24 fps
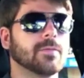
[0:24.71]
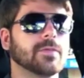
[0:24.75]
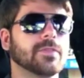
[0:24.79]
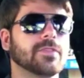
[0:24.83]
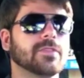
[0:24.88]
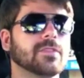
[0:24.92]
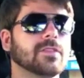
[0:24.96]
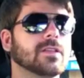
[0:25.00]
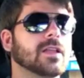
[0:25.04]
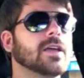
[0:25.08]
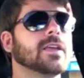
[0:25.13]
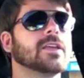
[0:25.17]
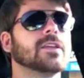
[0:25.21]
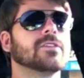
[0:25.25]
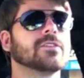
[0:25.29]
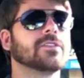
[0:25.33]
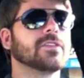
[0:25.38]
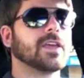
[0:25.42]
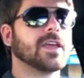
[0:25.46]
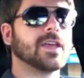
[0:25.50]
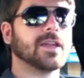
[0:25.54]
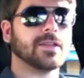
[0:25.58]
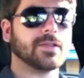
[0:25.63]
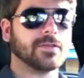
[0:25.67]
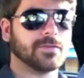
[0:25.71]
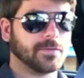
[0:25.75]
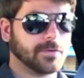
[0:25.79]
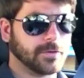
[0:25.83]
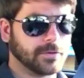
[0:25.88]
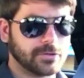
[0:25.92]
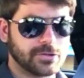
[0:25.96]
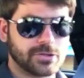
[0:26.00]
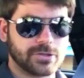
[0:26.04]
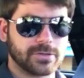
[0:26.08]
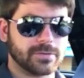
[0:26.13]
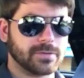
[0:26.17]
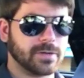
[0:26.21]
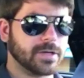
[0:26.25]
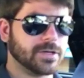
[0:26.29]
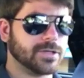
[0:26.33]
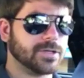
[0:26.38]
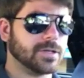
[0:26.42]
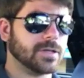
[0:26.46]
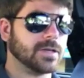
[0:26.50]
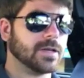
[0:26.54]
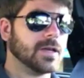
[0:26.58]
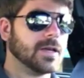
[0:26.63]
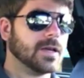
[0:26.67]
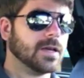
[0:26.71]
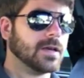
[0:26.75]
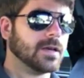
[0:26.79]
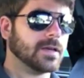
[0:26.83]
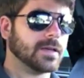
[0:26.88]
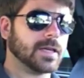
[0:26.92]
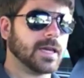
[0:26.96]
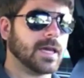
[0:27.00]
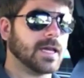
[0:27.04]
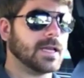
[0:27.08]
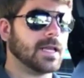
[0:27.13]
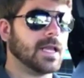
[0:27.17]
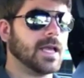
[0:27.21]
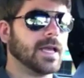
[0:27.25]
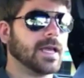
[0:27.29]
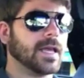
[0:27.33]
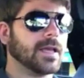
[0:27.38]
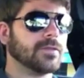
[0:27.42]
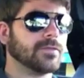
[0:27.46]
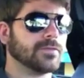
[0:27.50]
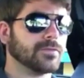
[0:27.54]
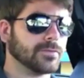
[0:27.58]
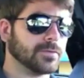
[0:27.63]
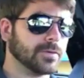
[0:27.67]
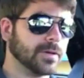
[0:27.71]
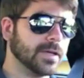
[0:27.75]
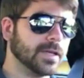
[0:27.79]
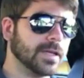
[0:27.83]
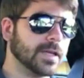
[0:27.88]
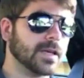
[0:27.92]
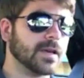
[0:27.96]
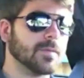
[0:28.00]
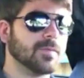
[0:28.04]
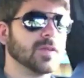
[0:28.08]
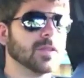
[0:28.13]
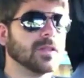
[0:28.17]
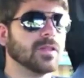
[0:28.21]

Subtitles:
was light years ahead of the first generation. Cadillac has really come